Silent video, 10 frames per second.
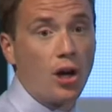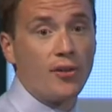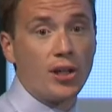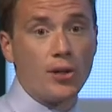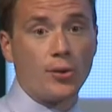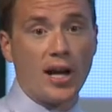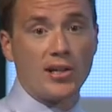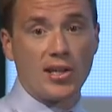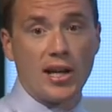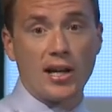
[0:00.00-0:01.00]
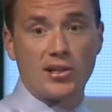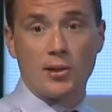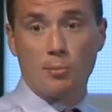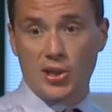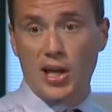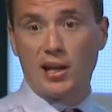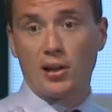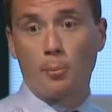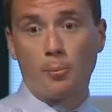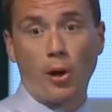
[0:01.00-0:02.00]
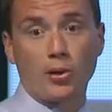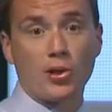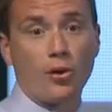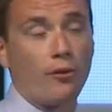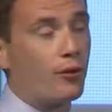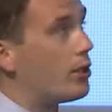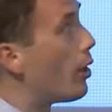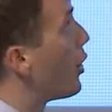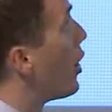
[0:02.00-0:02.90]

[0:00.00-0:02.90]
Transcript: over the UKCS, in particular the blocks on offer in the